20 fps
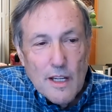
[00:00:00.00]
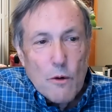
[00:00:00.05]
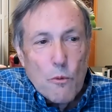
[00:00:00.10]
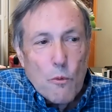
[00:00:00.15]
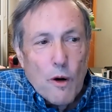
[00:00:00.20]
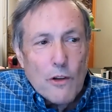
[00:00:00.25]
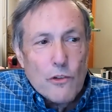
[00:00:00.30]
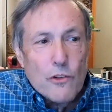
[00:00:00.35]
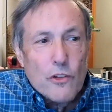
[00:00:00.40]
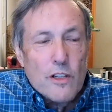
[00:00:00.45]

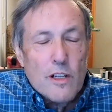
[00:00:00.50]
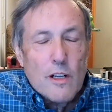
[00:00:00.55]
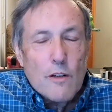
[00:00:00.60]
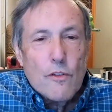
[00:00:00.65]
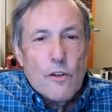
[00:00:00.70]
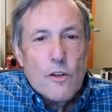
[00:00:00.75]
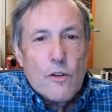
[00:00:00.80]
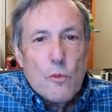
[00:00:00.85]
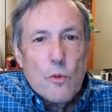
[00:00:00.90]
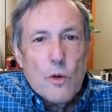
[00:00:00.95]
It wasn't
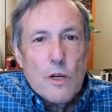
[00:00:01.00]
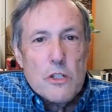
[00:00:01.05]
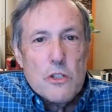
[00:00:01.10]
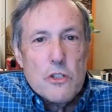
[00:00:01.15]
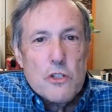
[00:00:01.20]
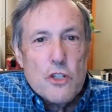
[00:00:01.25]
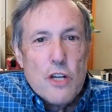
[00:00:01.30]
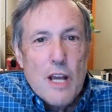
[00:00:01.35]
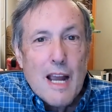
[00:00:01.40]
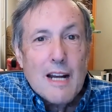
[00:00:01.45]
even
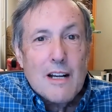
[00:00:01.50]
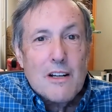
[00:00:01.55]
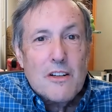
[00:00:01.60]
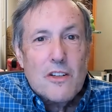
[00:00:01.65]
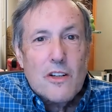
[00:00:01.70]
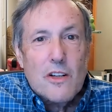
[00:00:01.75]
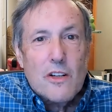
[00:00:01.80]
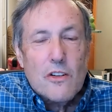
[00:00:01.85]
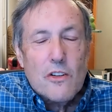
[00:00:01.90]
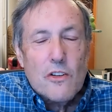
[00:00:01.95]

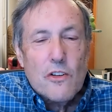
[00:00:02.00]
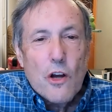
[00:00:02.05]
rejected.